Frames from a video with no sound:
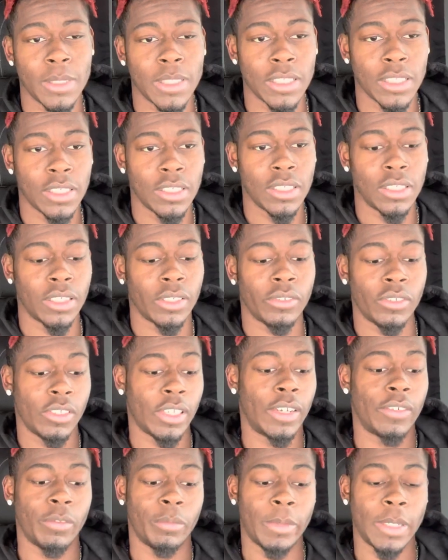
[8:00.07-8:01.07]
skills, if you
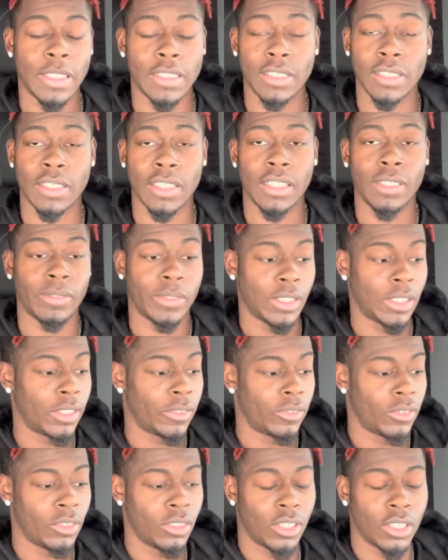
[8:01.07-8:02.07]
haven't been saving,
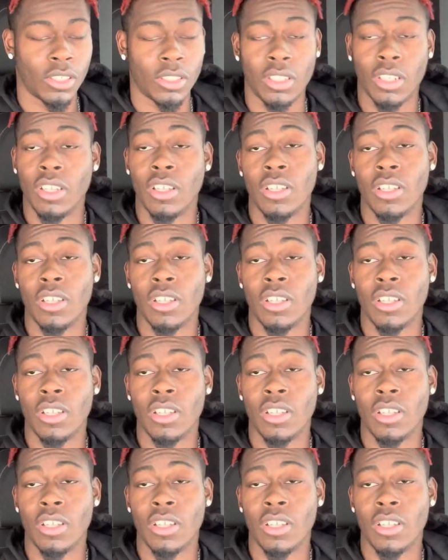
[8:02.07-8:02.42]
if you know